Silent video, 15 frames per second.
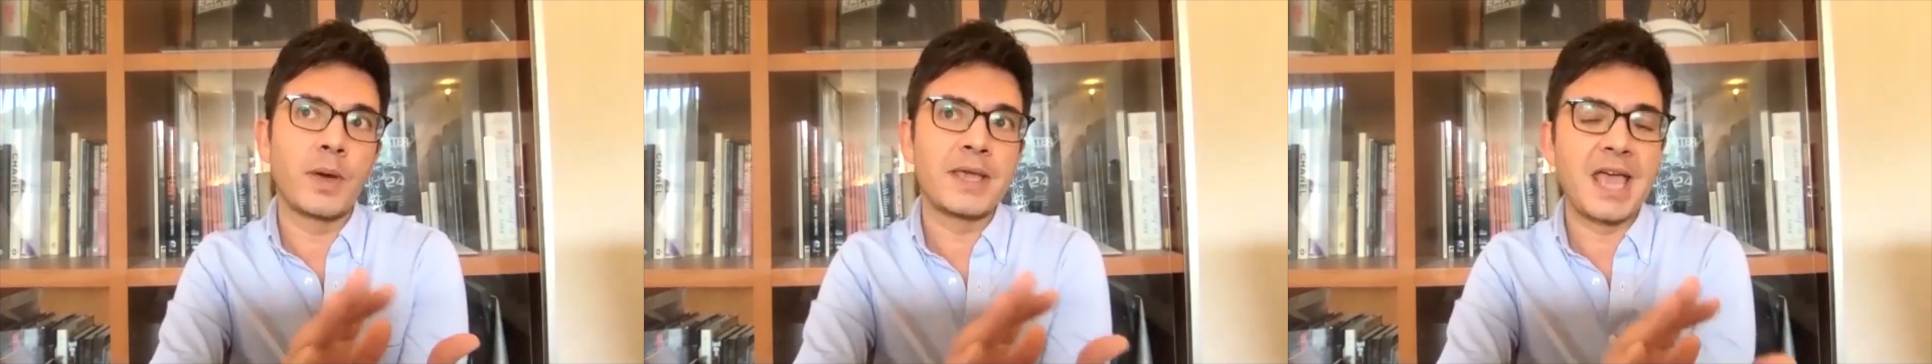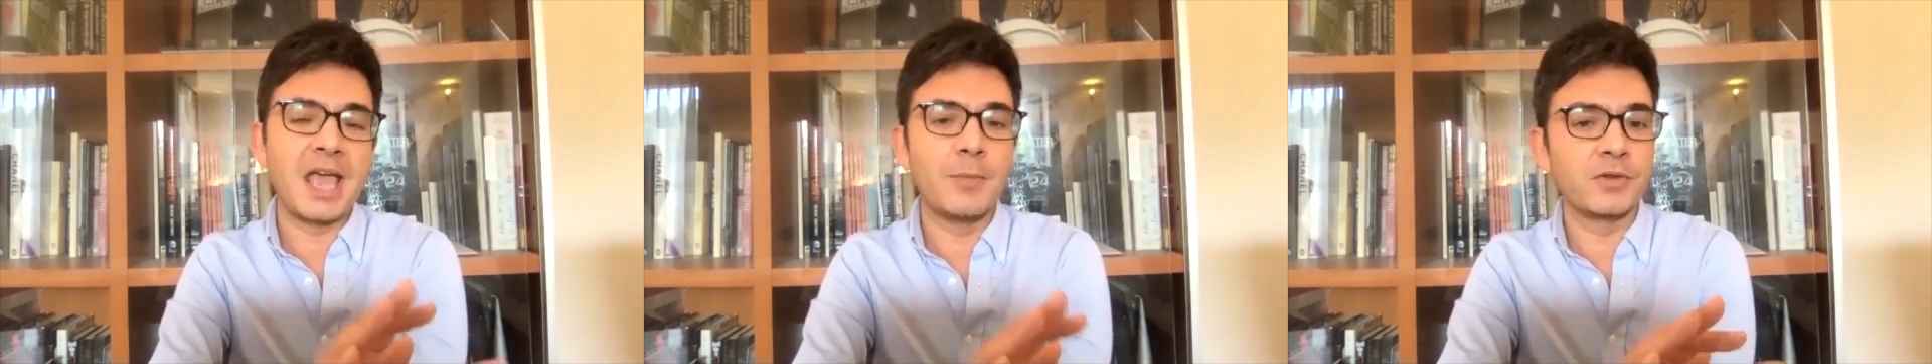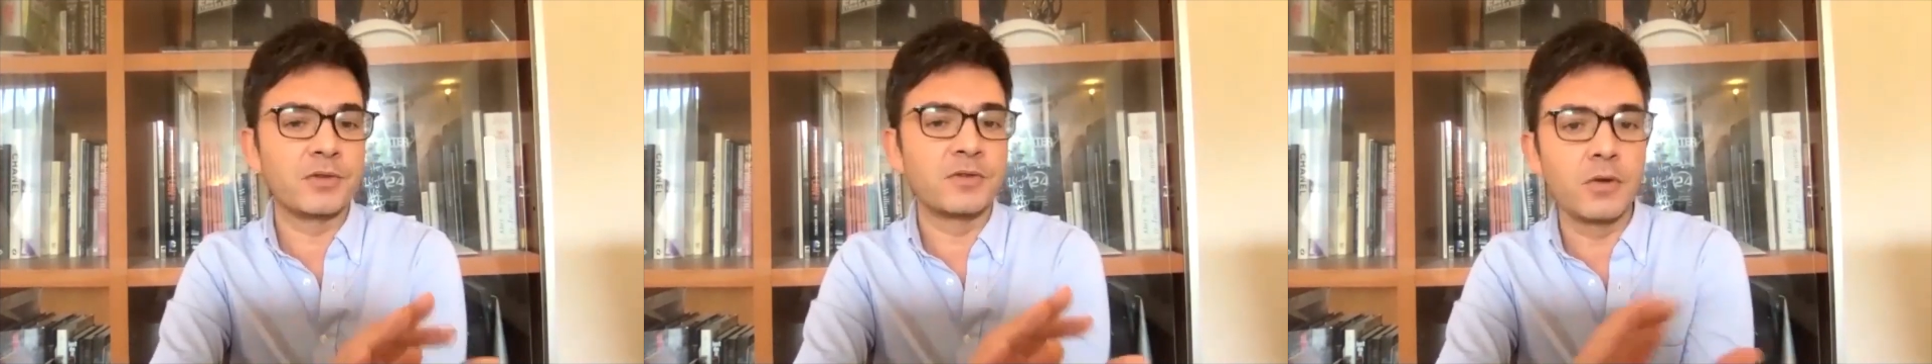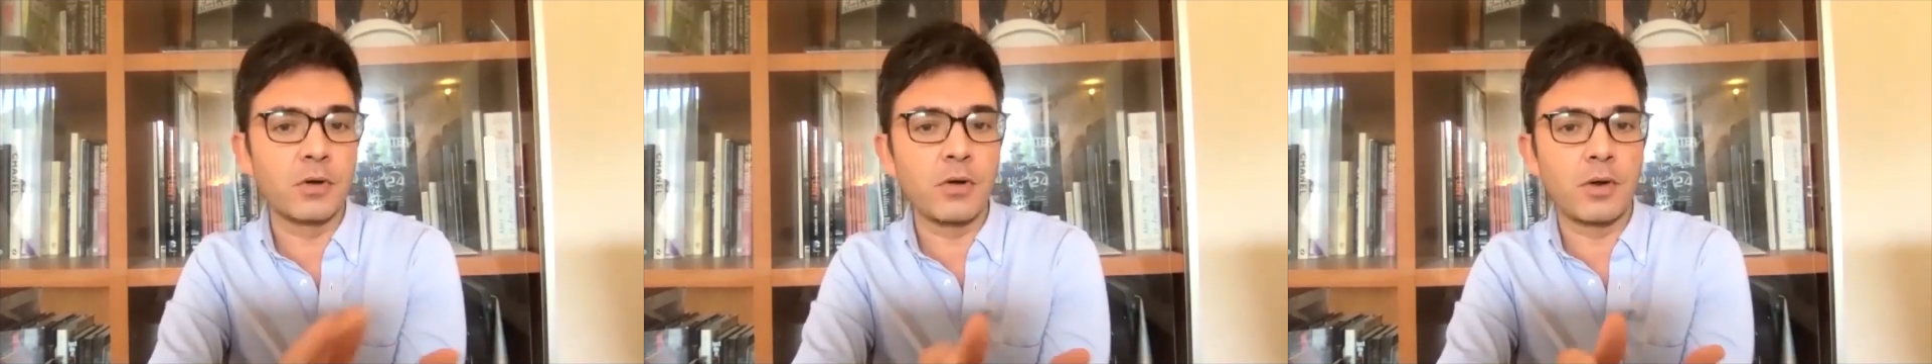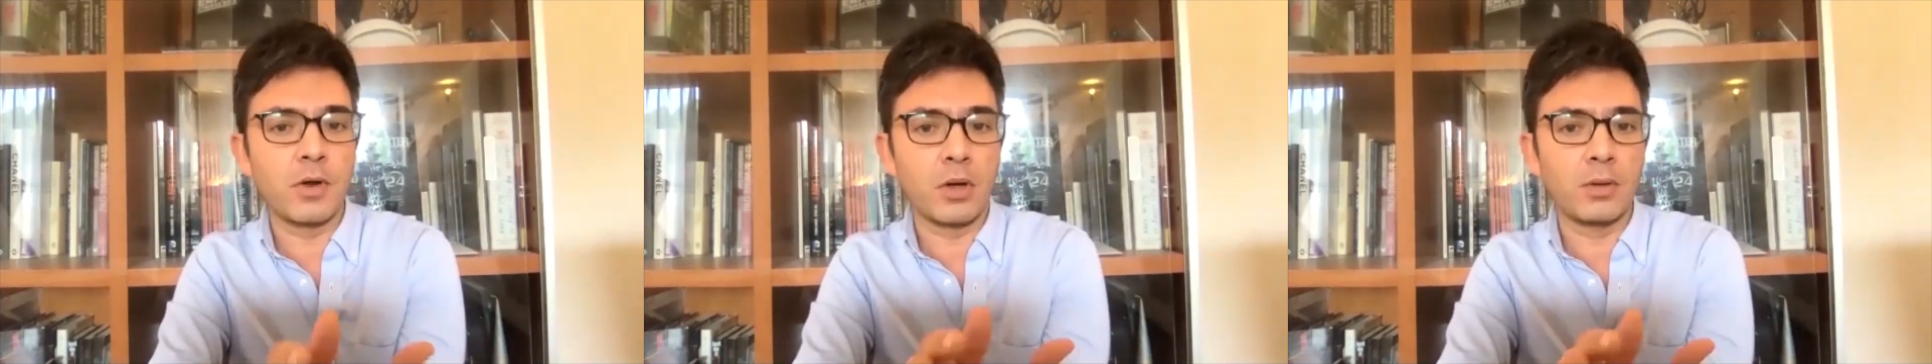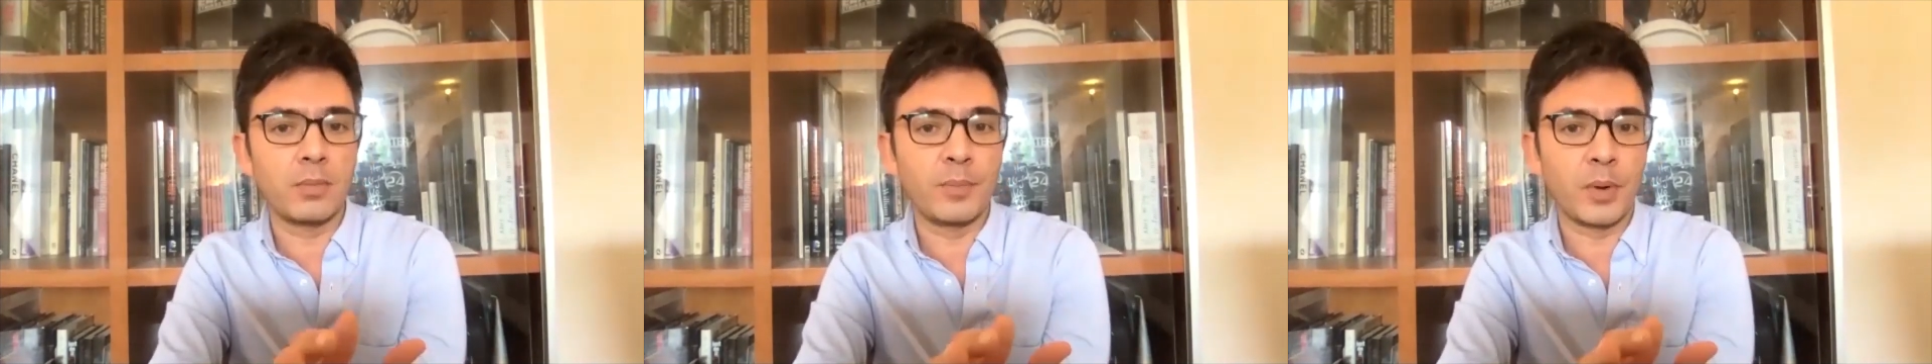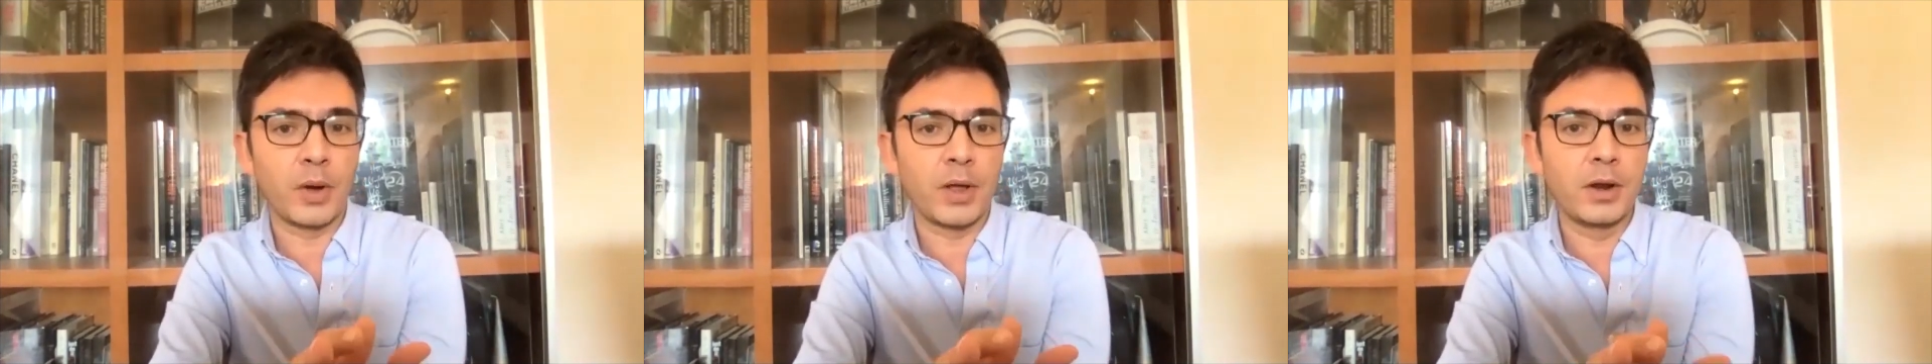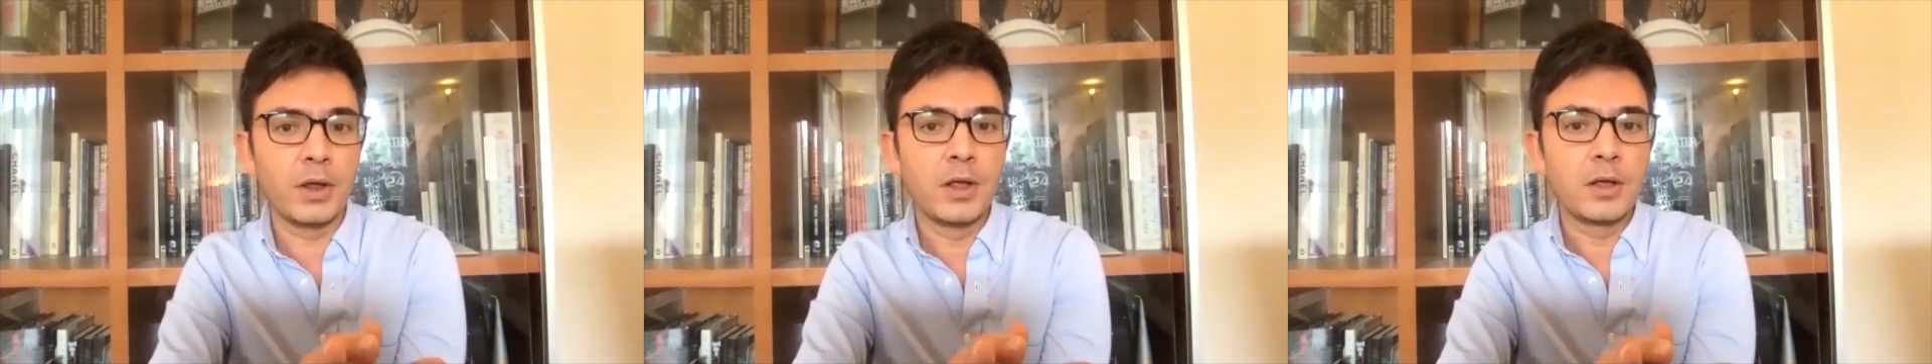game is good or not,
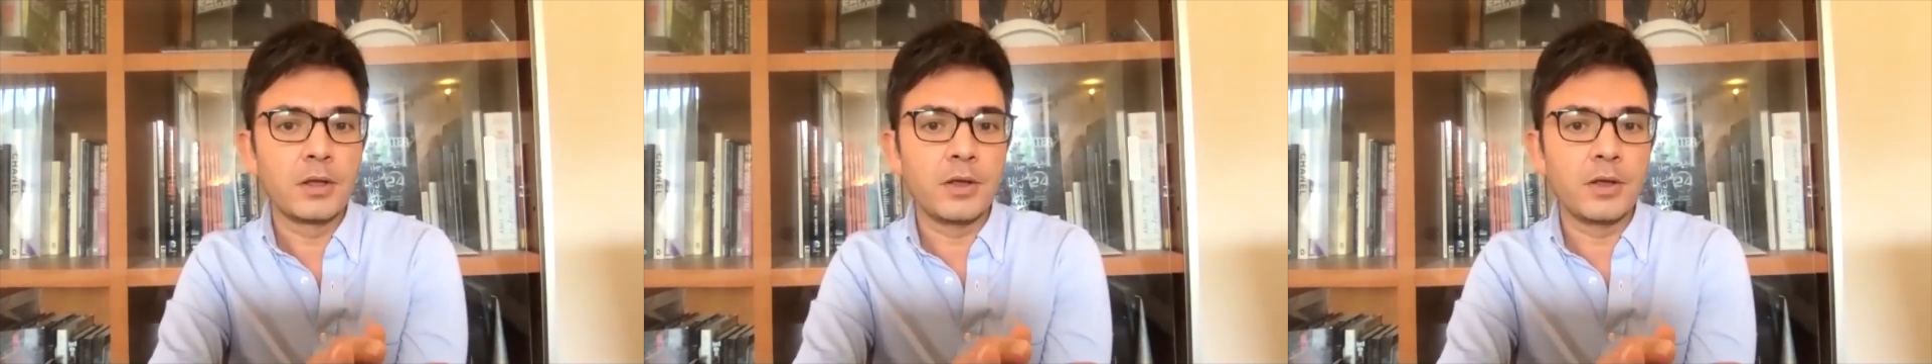but,